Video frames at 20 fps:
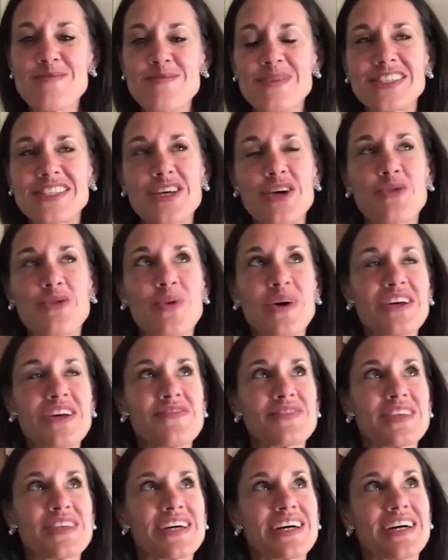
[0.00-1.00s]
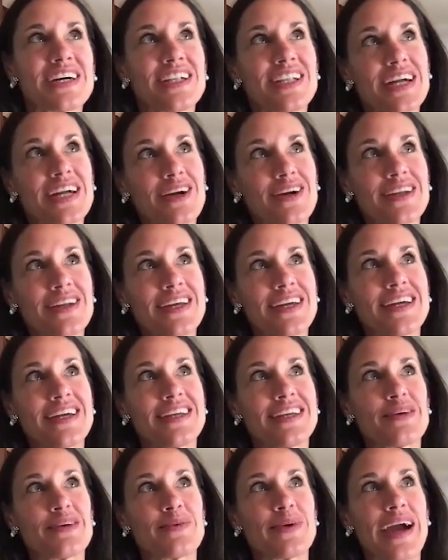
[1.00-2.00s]
so what if the clarity
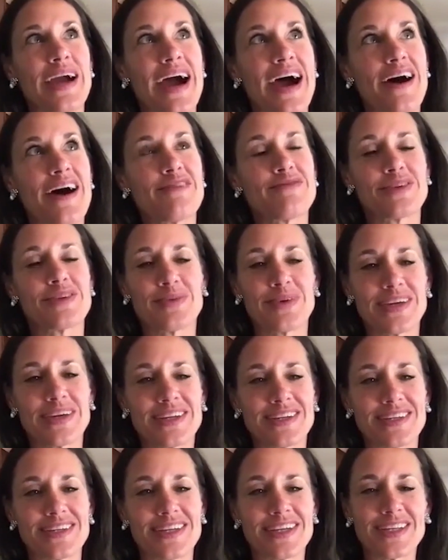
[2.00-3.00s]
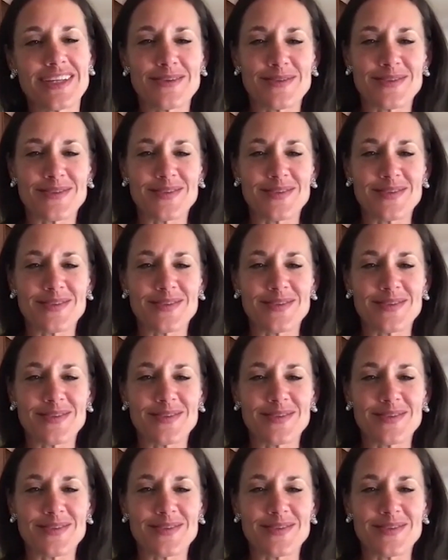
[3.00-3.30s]
that we have when we, you know,